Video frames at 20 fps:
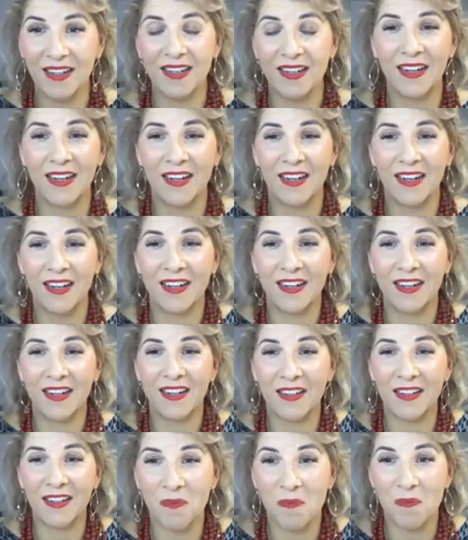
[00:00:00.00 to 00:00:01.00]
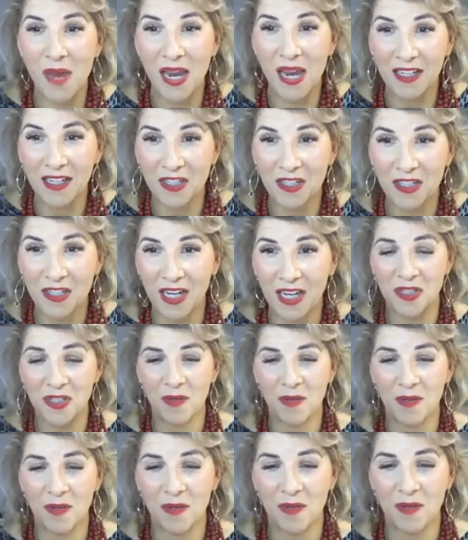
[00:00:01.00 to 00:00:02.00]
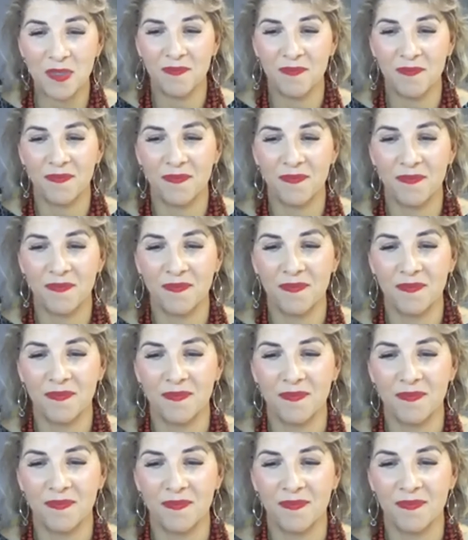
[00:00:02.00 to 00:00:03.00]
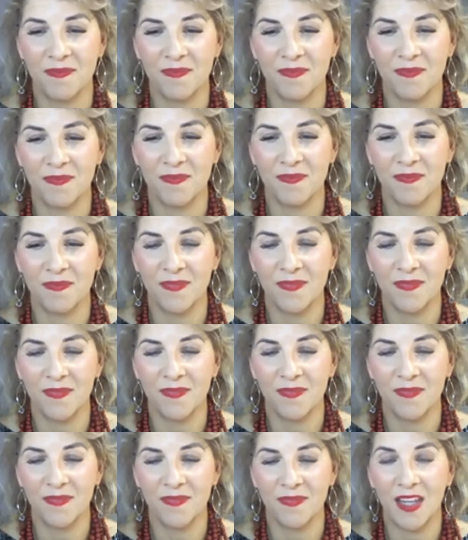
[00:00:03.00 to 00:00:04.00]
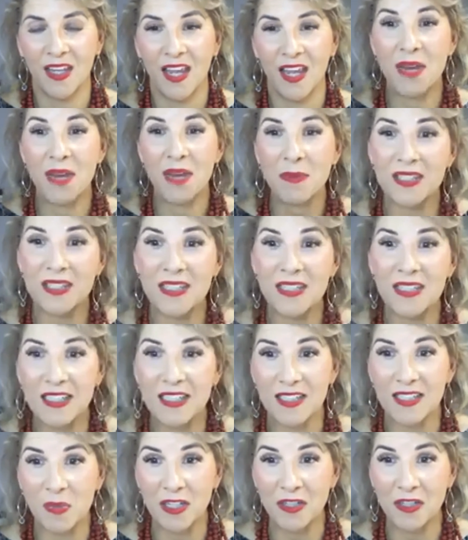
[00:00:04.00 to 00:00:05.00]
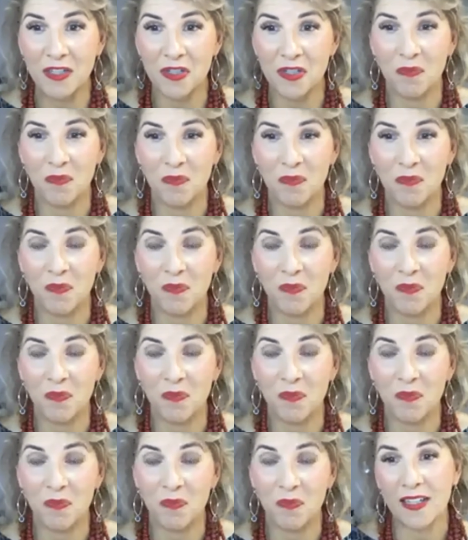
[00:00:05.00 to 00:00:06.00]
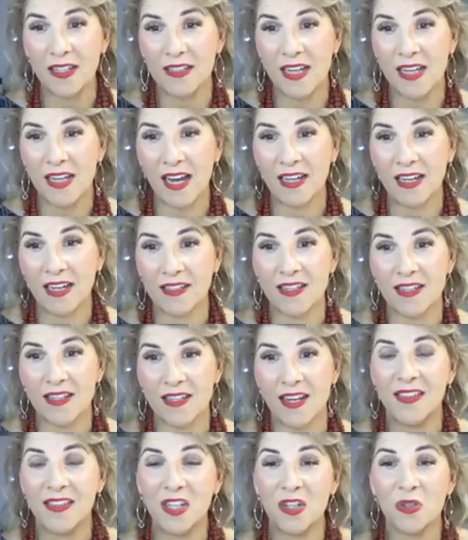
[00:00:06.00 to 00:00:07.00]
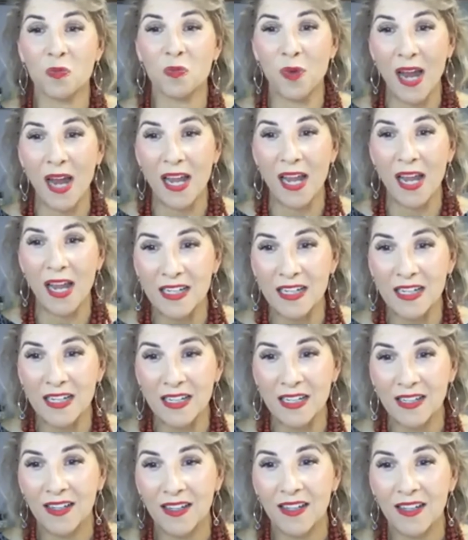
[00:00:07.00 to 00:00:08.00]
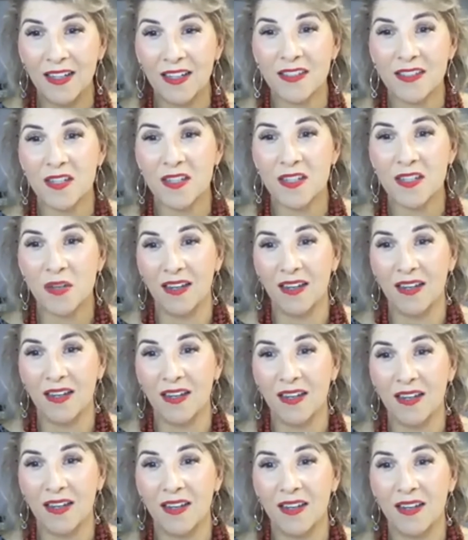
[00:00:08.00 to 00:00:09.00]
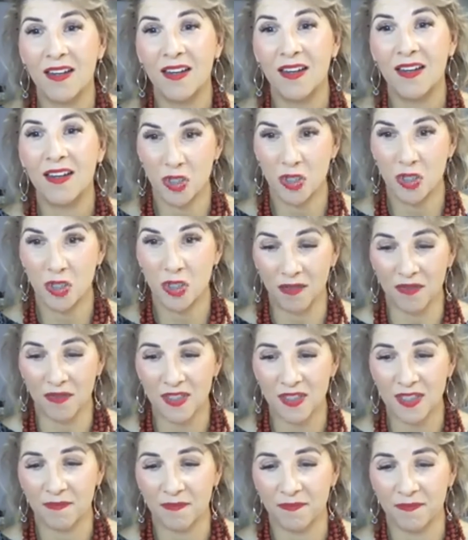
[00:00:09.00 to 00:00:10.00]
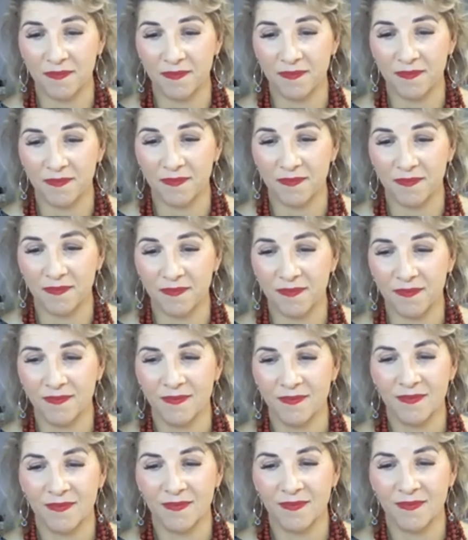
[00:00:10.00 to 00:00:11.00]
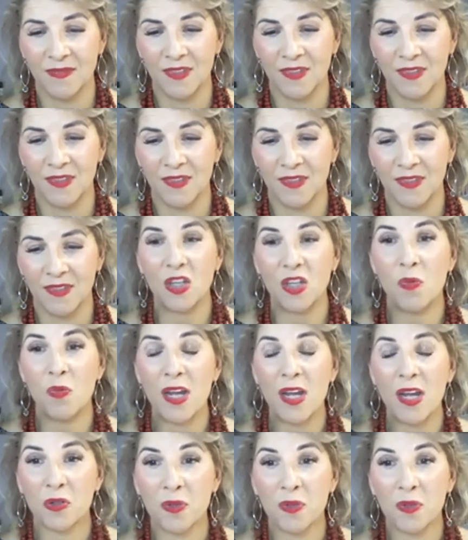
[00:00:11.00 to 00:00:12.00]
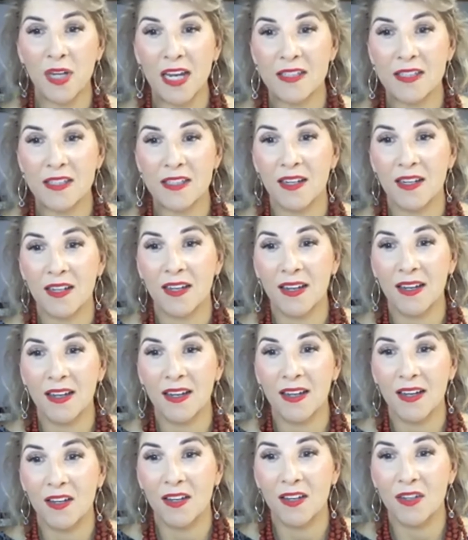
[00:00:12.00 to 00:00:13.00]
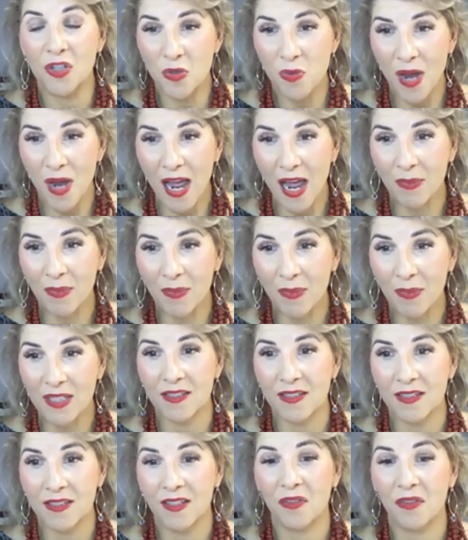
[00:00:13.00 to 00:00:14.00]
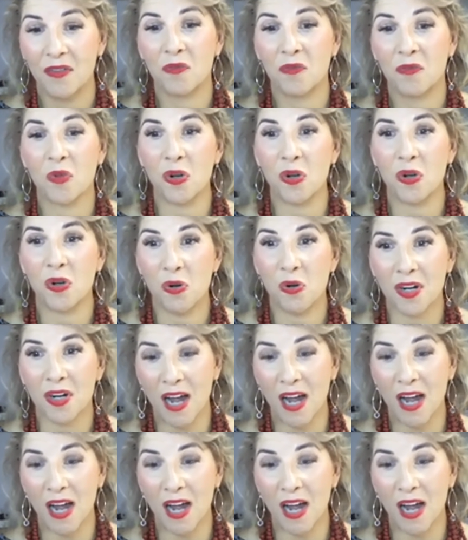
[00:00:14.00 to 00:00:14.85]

Make a change tips. And maybe you're listening to this speech because you recognize that you're ready to make some shifts that you want to create new habits for core confidence.